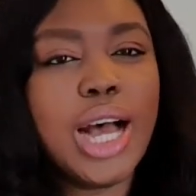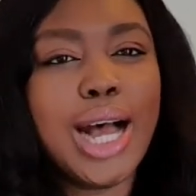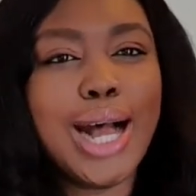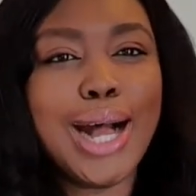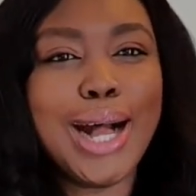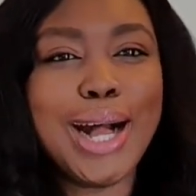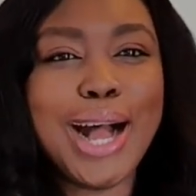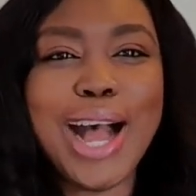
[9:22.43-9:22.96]

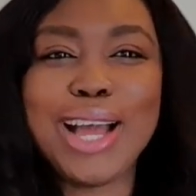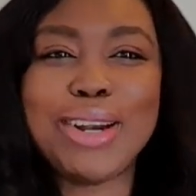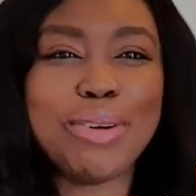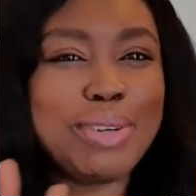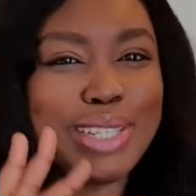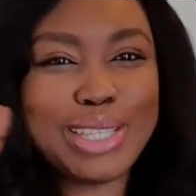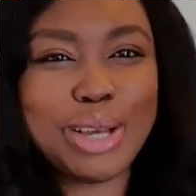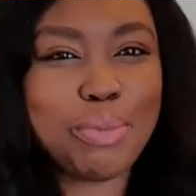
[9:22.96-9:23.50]
I'd
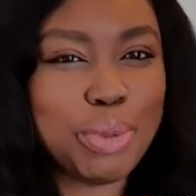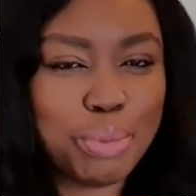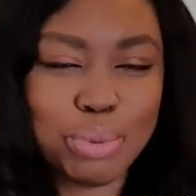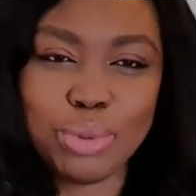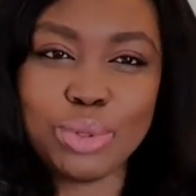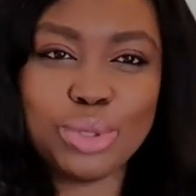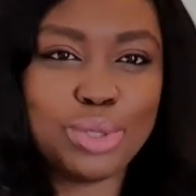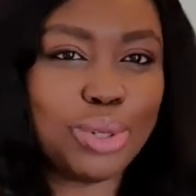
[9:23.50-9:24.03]
always tell
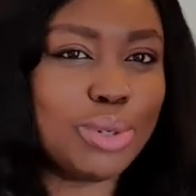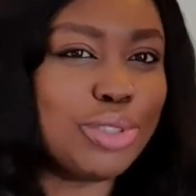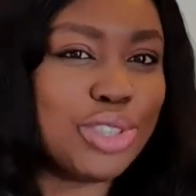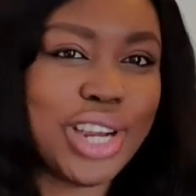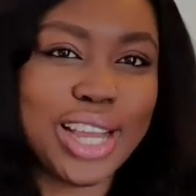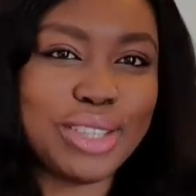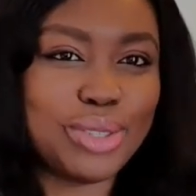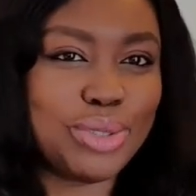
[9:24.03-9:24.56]
people, don't
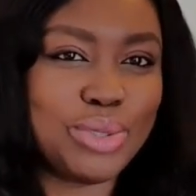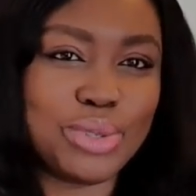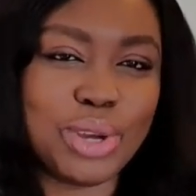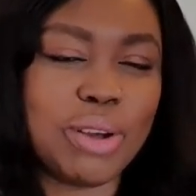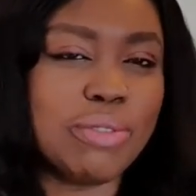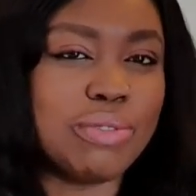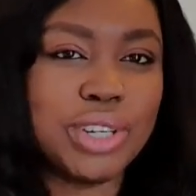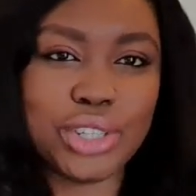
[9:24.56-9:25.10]
try to do
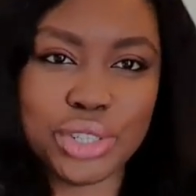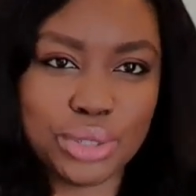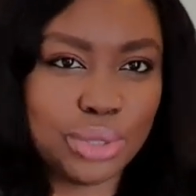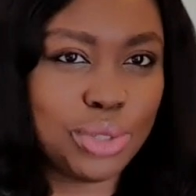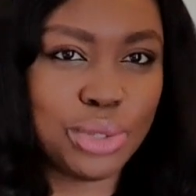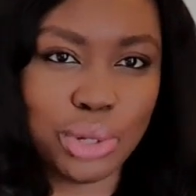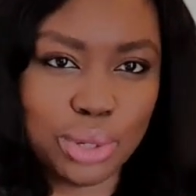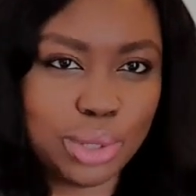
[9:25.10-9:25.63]
conversion
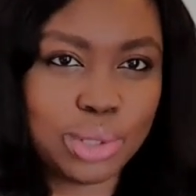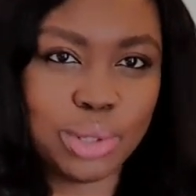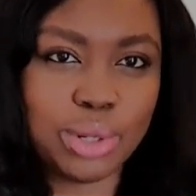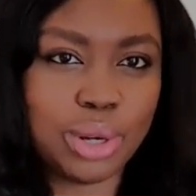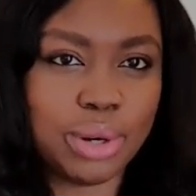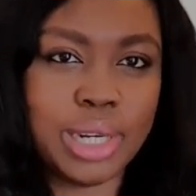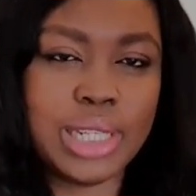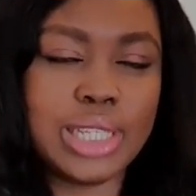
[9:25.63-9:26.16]
to your local
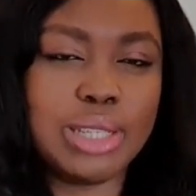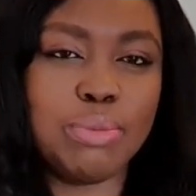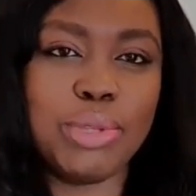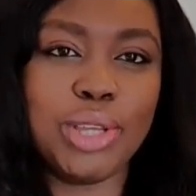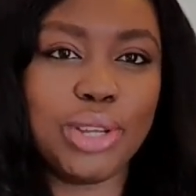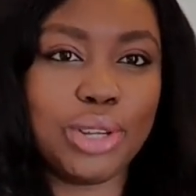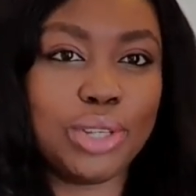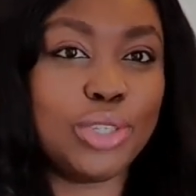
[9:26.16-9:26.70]
currency,
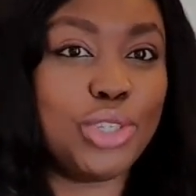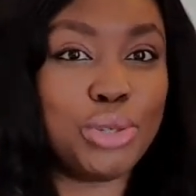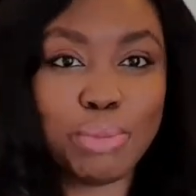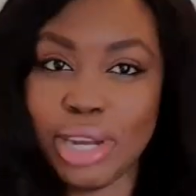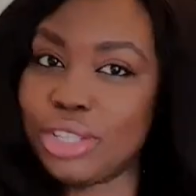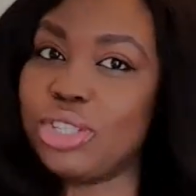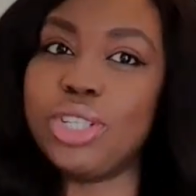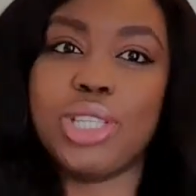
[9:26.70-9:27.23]
because you
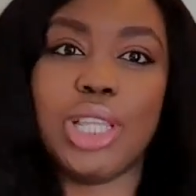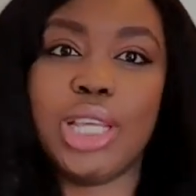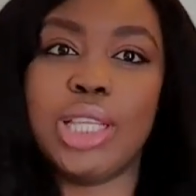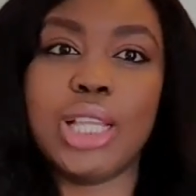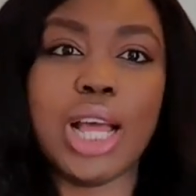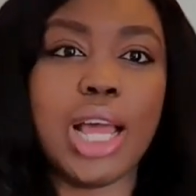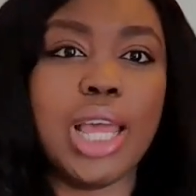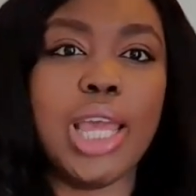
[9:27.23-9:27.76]
might just think
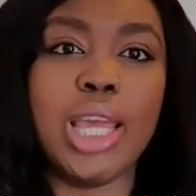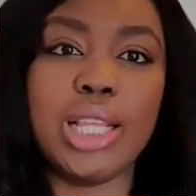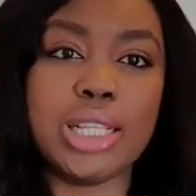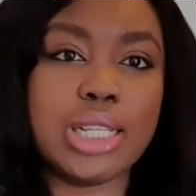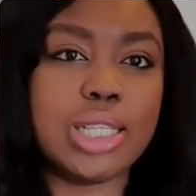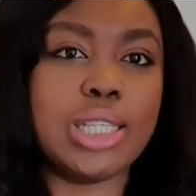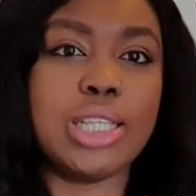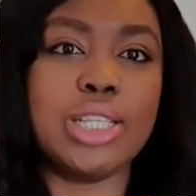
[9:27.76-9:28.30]
that, hey,
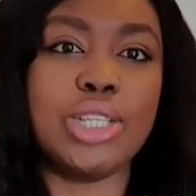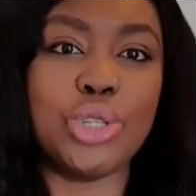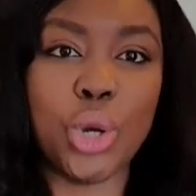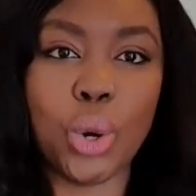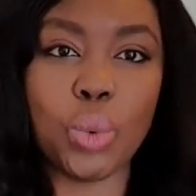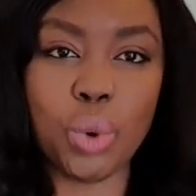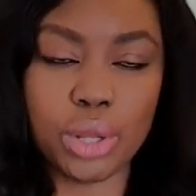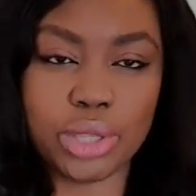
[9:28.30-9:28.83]
this is
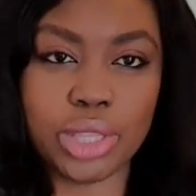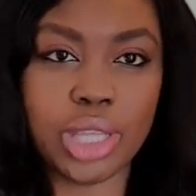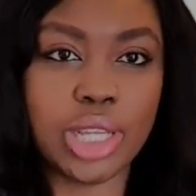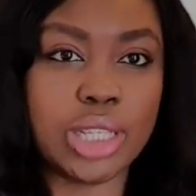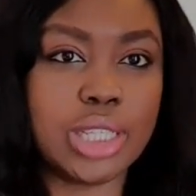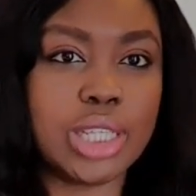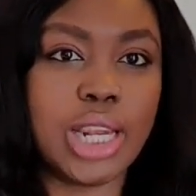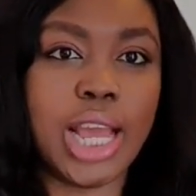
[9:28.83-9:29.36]
not worth
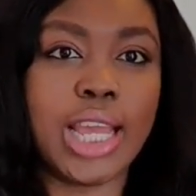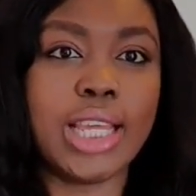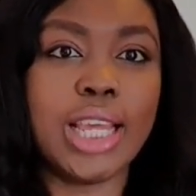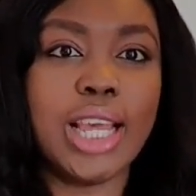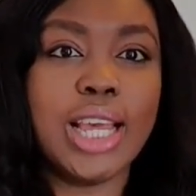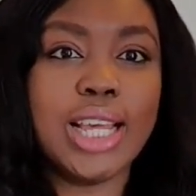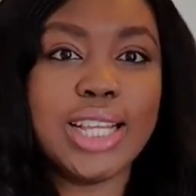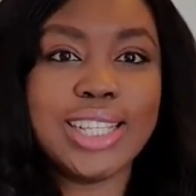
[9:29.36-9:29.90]
it. Like
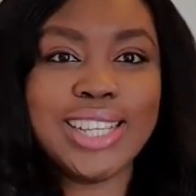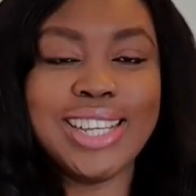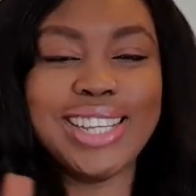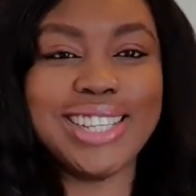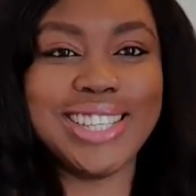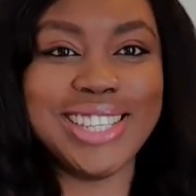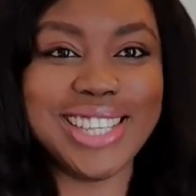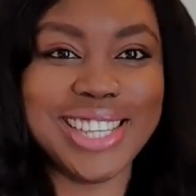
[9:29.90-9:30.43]

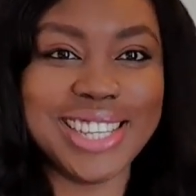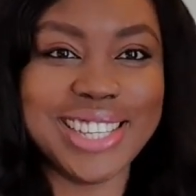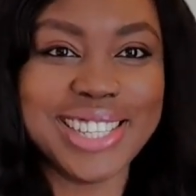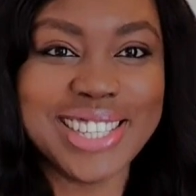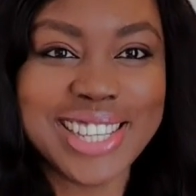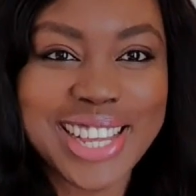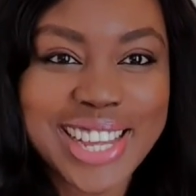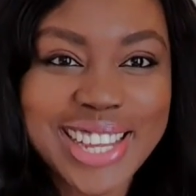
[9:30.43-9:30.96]
this
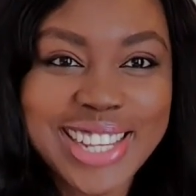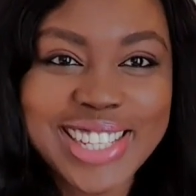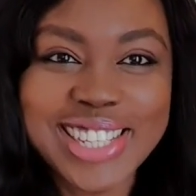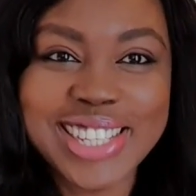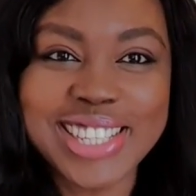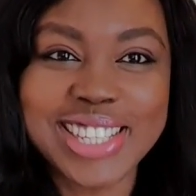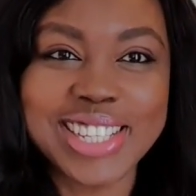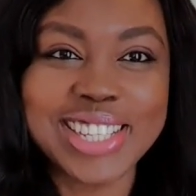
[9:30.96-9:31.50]

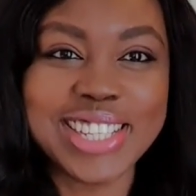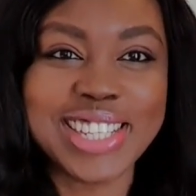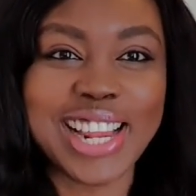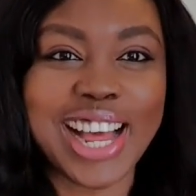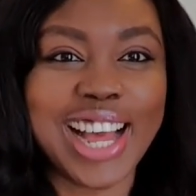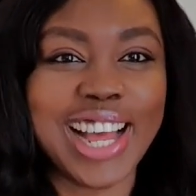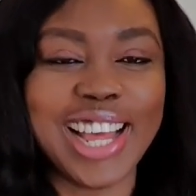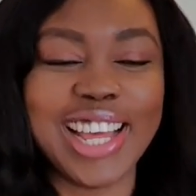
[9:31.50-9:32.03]
is
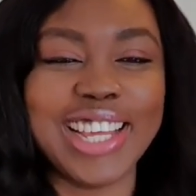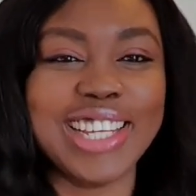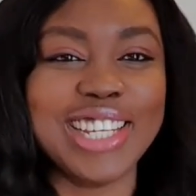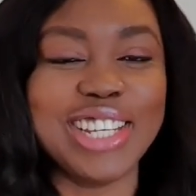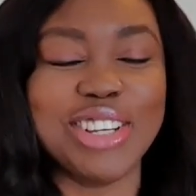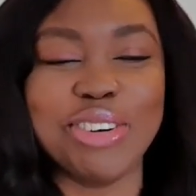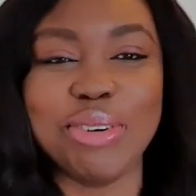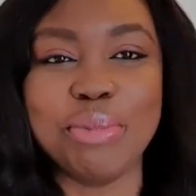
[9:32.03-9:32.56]
like
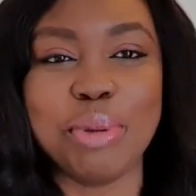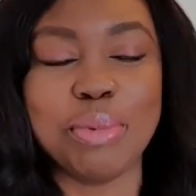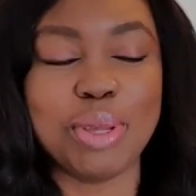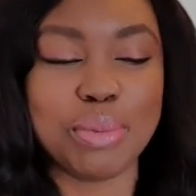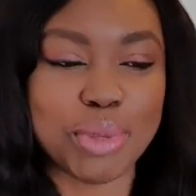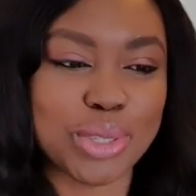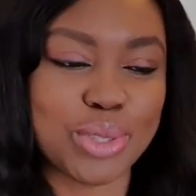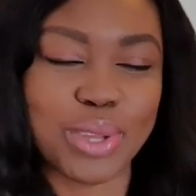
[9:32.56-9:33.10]
maybe a
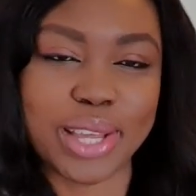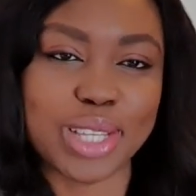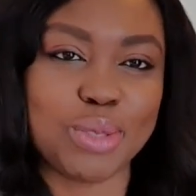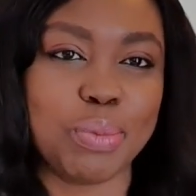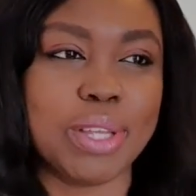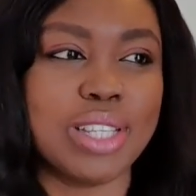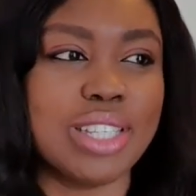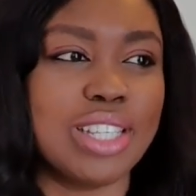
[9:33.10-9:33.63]
bit too
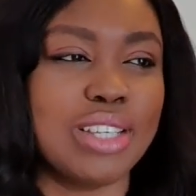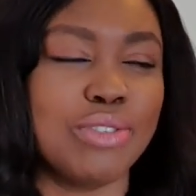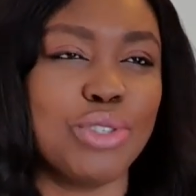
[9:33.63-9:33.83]
expensive.